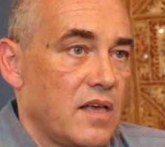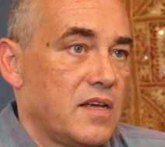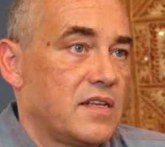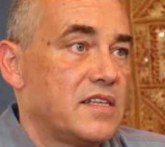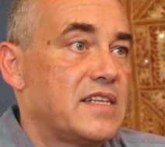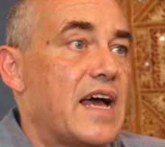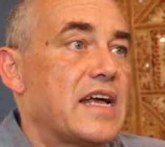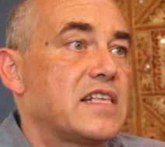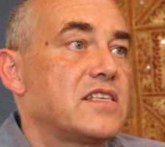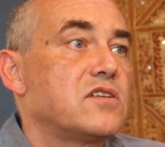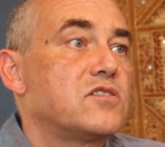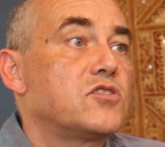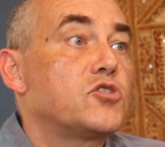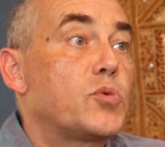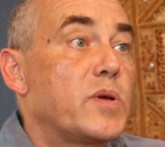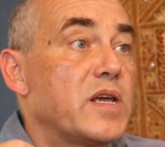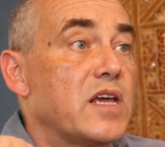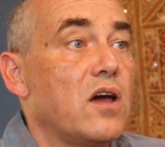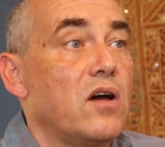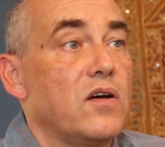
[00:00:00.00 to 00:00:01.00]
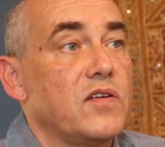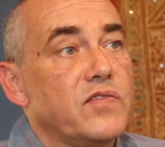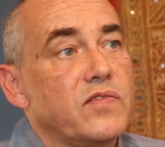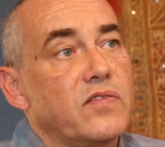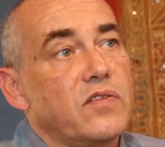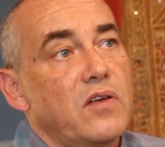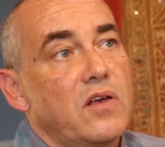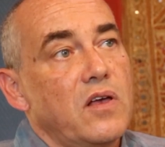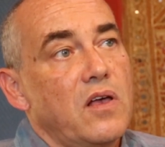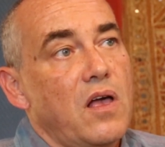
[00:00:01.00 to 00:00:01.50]
that
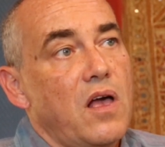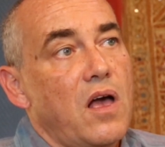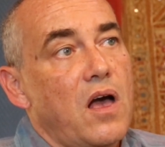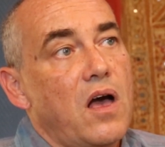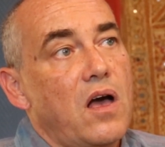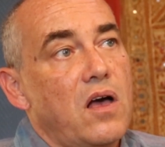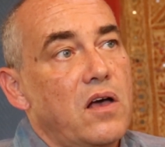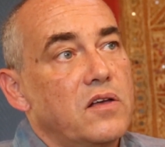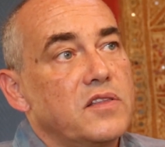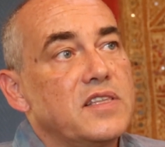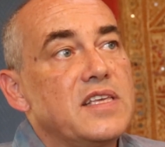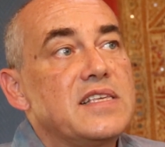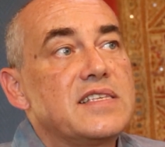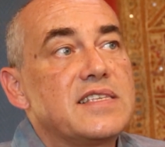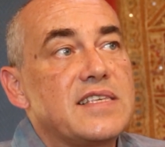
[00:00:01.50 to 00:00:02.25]
triggers this